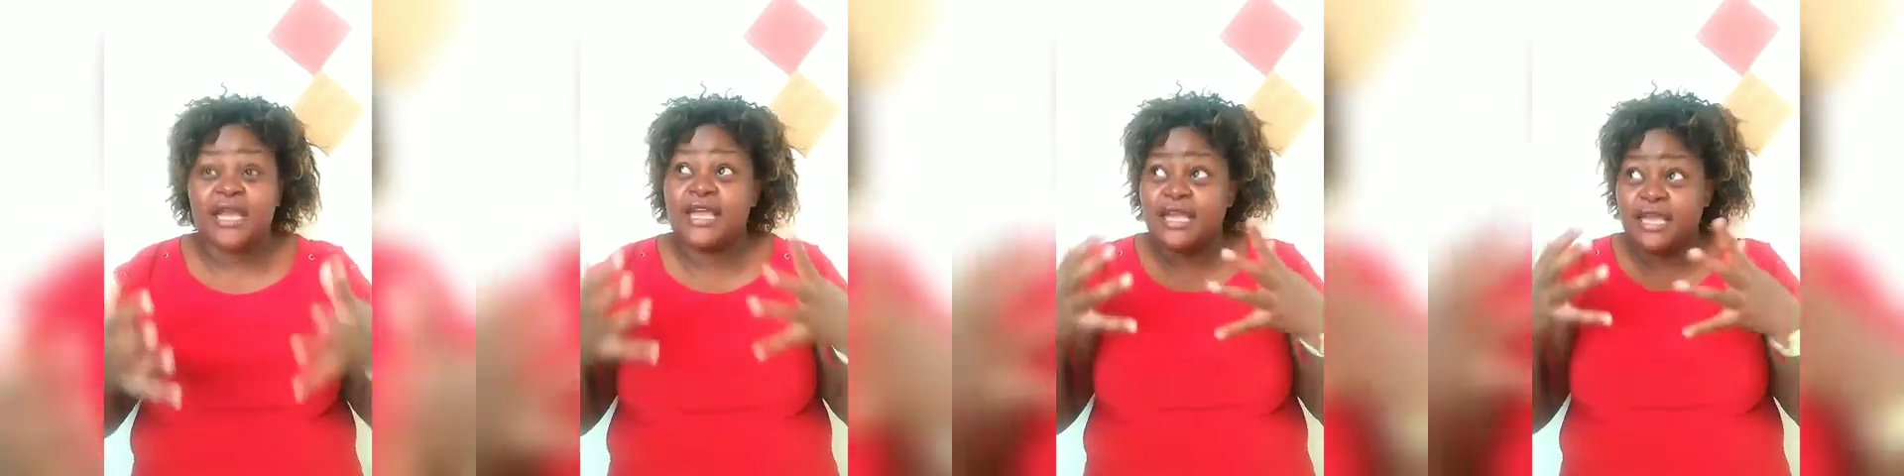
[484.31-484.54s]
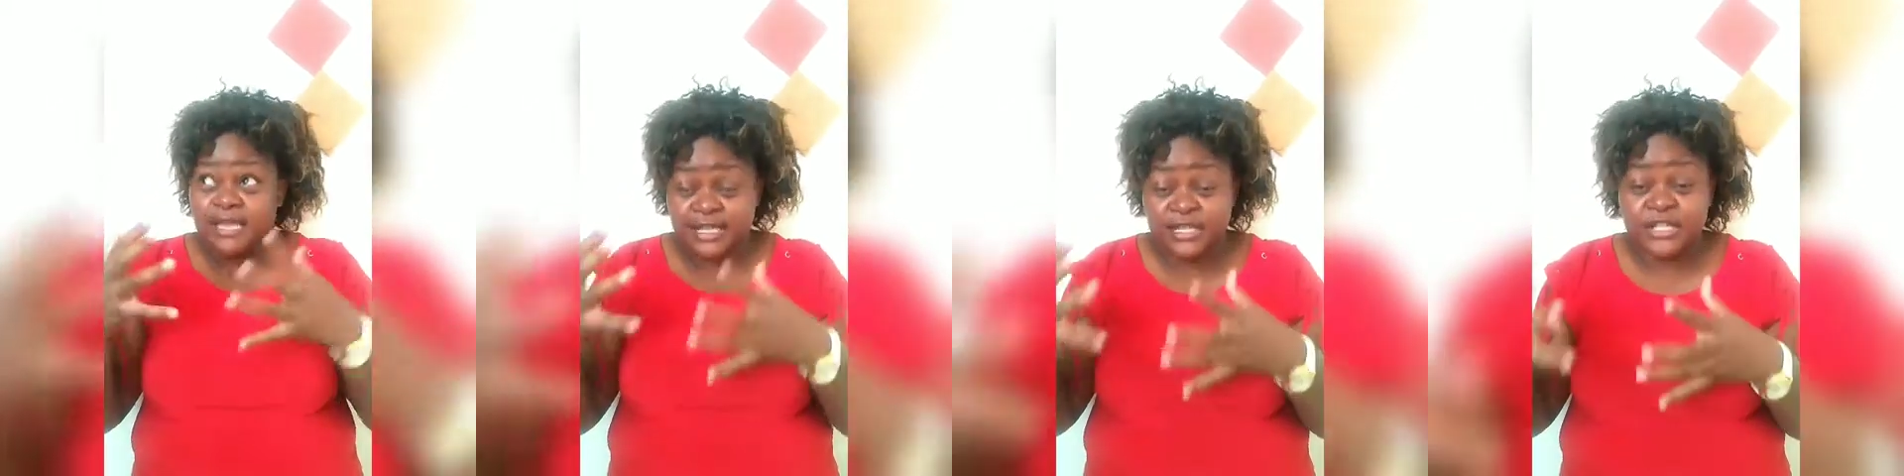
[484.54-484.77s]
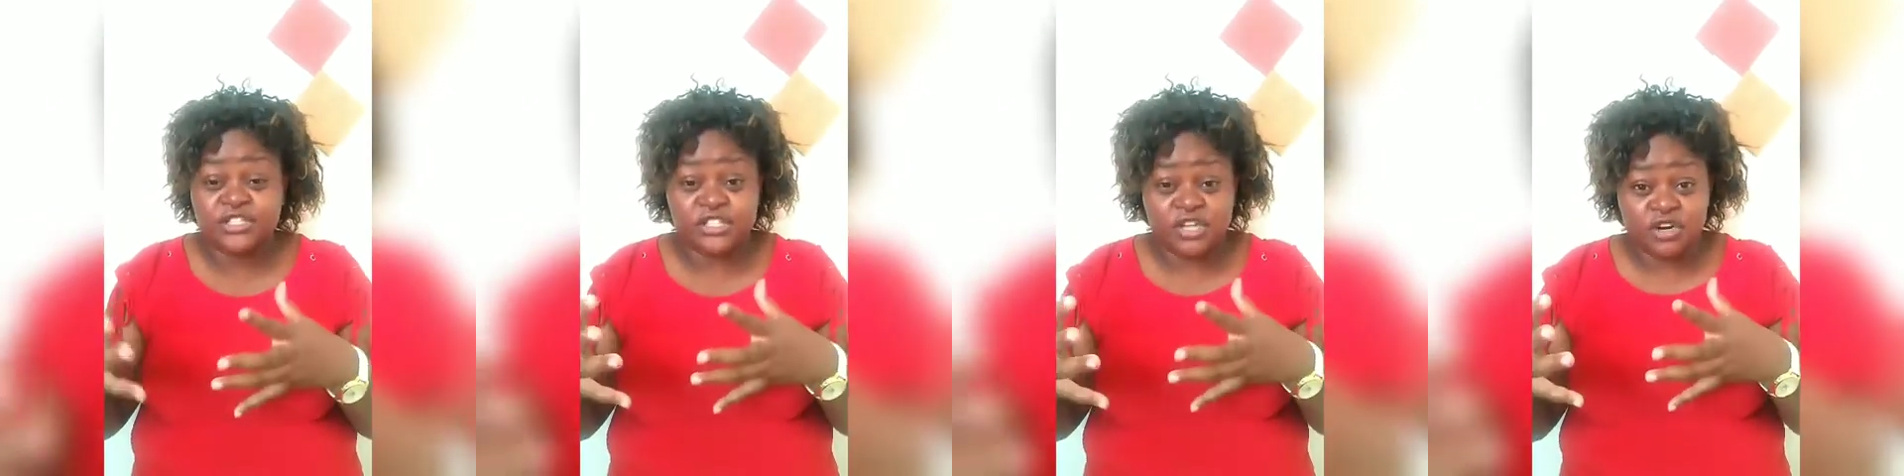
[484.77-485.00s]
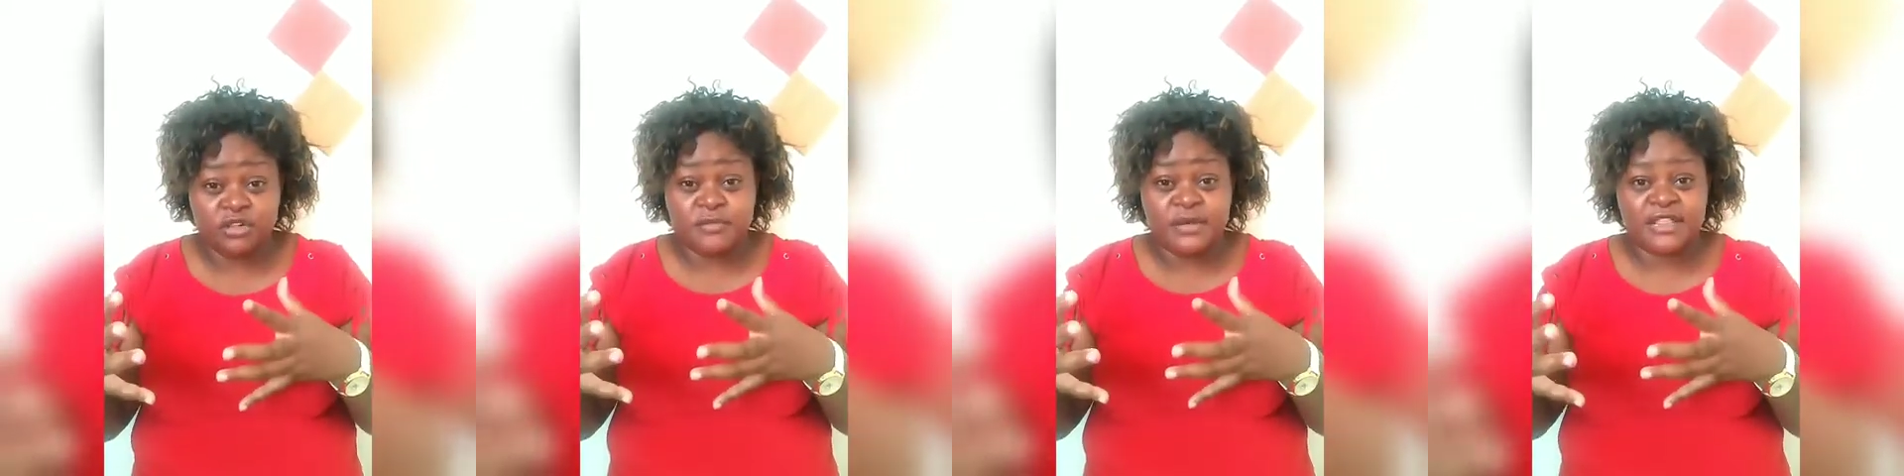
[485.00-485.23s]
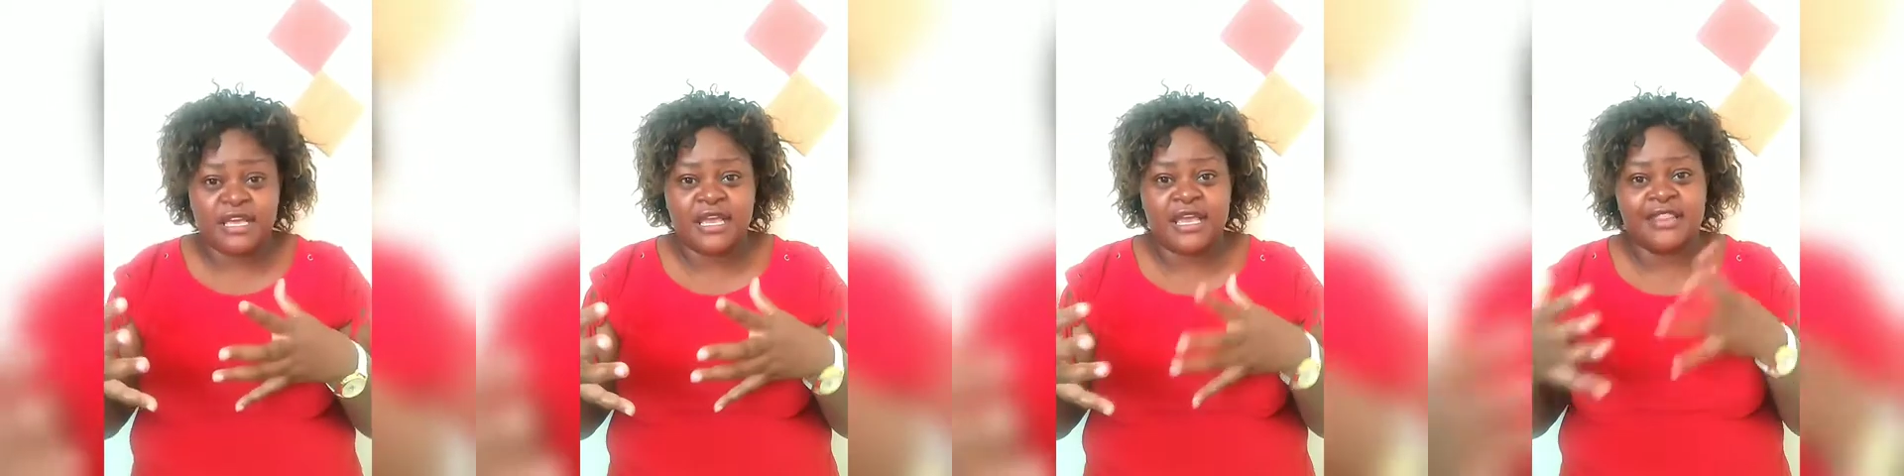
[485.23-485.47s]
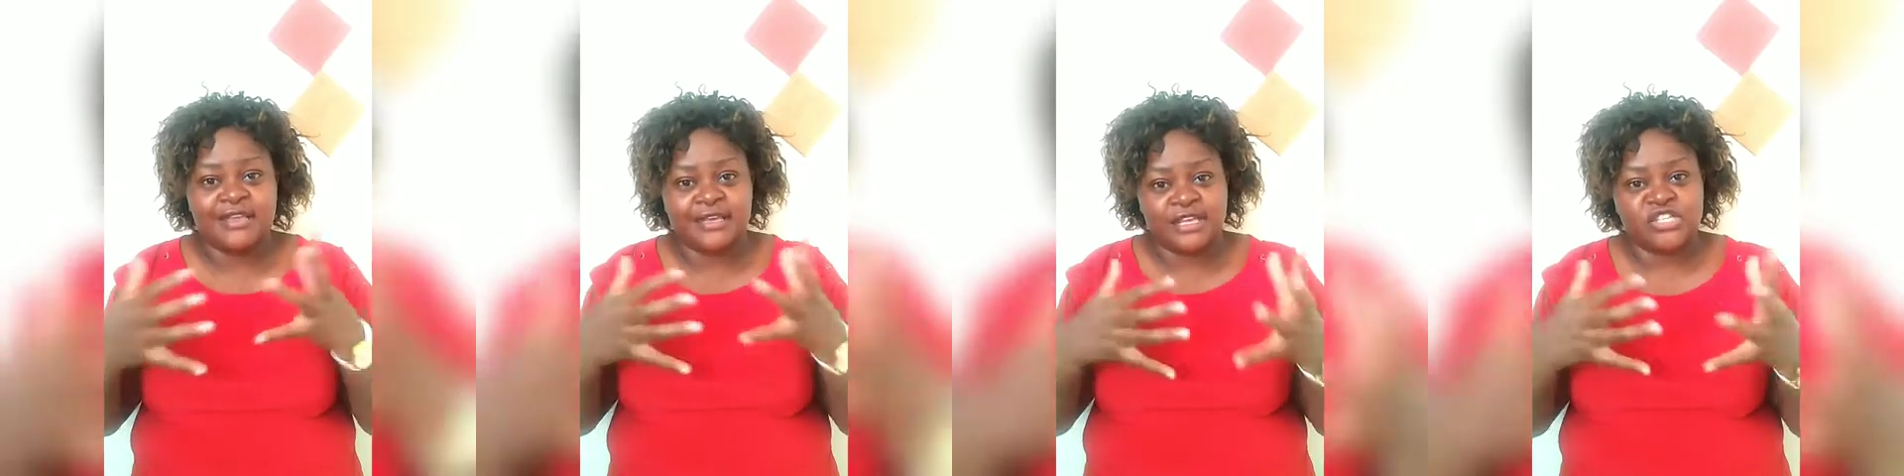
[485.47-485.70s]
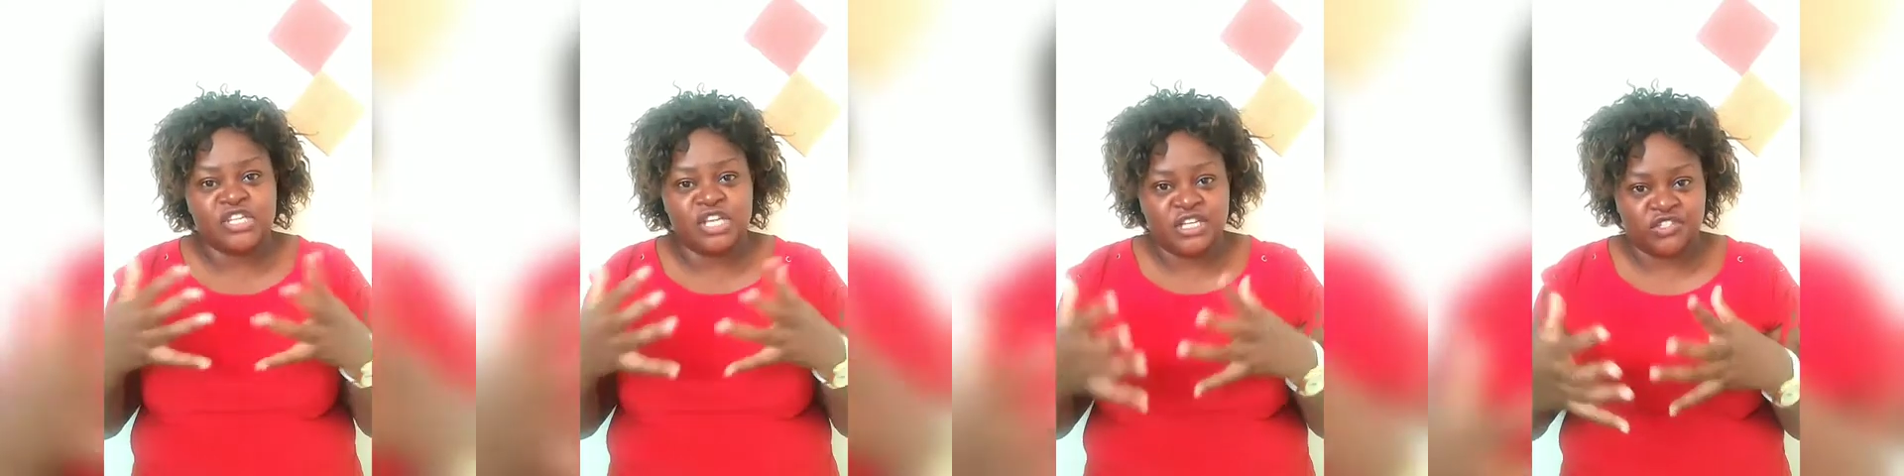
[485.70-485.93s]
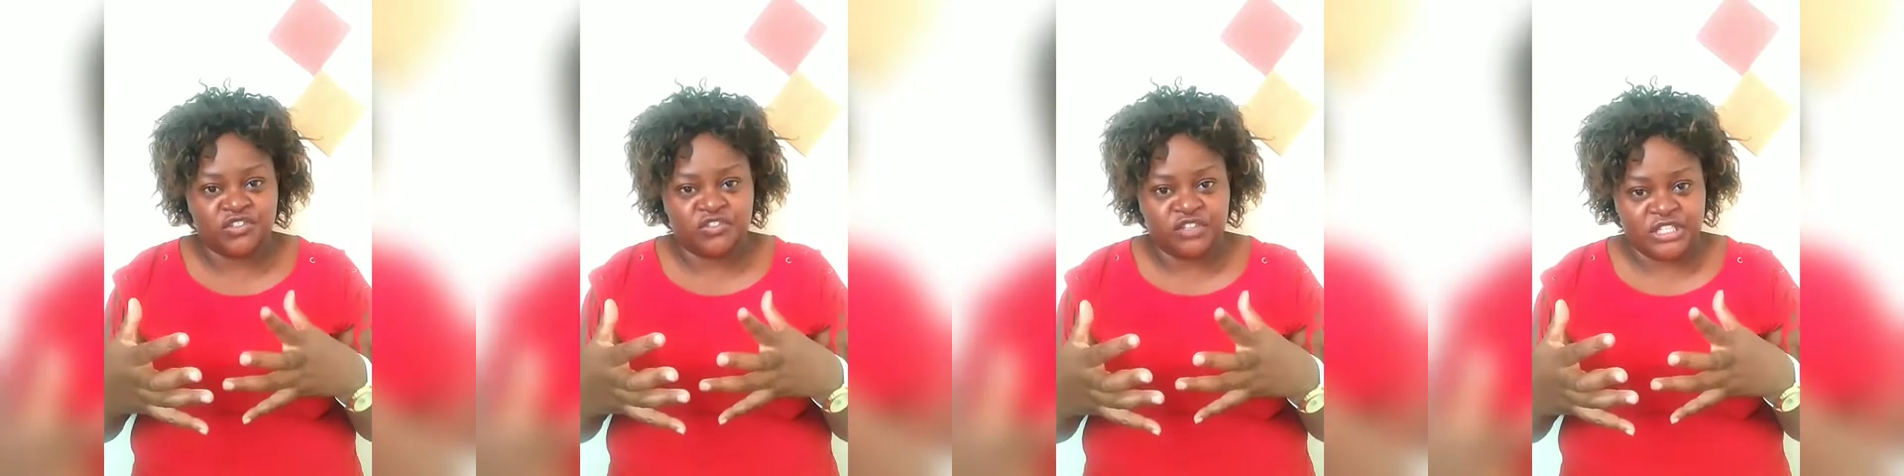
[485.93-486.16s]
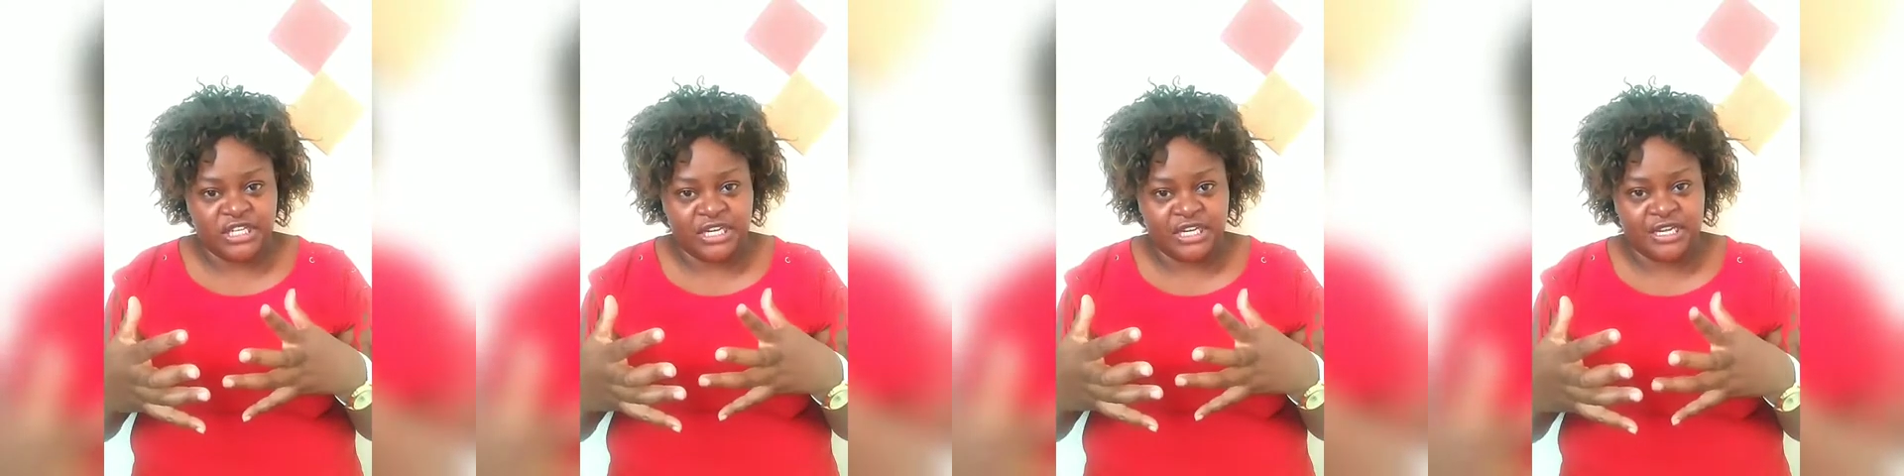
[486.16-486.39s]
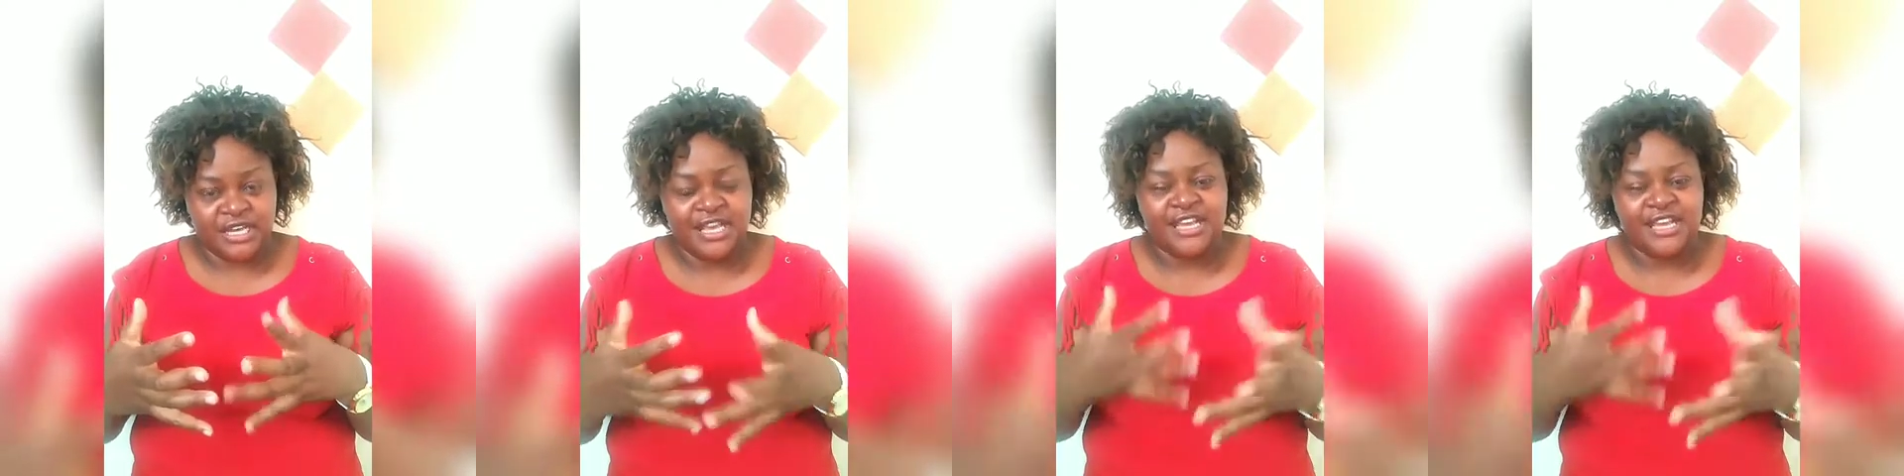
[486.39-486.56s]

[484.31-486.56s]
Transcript: In General Matenge, the kitchen is fitted.